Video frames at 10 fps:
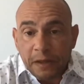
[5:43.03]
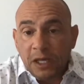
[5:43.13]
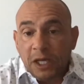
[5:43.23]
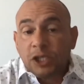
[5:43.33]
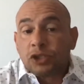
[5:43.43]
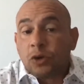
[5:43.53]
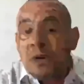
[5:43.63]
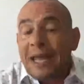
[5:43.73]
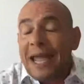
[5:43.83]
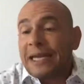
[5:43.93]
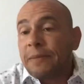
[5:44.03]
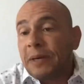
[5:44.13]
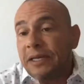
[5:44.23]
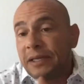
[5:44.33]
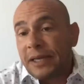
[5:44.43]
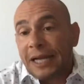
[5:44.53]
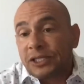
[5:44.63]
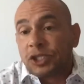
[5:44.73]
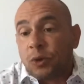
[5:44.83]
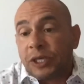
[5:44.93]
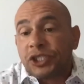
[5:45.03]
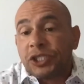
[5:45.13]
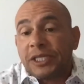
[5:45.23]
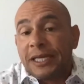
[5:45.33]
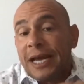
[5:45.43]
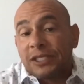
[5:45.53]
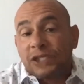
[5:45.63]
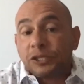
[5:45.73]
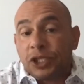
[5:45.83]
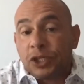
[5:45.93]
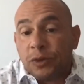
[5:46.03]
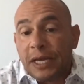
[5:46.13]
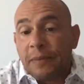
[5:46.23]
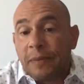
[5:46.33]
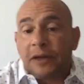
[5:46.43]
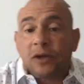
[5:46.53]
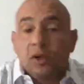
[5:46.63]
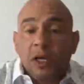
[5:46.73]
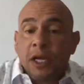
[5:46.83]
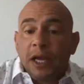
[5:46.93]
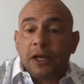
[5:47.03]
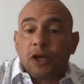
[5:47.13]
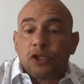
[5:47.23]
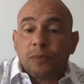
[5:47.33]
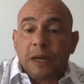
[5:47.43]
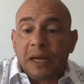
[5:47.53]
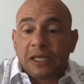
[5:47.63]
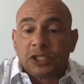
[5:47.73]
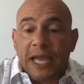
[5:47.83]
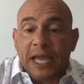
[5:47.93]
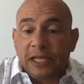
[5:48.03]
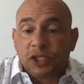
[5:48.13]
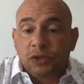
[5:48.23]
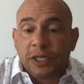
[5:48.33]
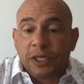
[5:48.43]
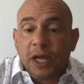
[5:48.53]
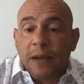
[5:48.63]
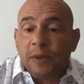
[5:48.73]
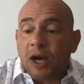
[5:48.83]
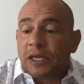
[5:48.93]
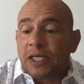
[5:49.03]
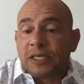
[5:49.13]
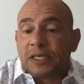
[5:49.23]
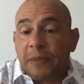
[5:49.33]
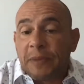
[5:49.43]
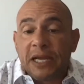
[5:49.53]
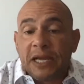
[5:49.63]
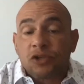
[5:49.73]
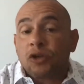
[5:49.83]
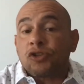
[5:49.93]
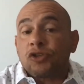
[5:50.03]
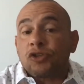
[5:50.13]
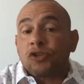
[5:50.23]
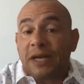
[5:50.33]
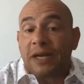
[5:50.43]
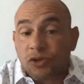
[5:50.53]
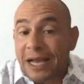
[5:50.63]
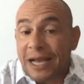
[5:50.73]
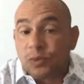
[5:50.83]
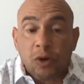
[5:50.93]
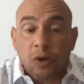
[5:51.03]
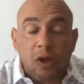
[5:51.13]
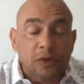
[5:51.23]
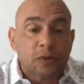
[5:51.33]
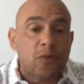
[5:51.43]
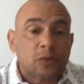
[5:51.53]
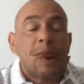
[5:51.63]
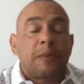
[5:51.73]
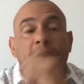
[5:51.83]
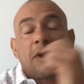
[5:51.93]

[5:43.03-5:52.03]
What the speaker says: So anybody that has a question can ask in the Q&A panel and I'll do my best to answer it. I'm not going to type an answer. I'll try to answer it as we go along through the webinar.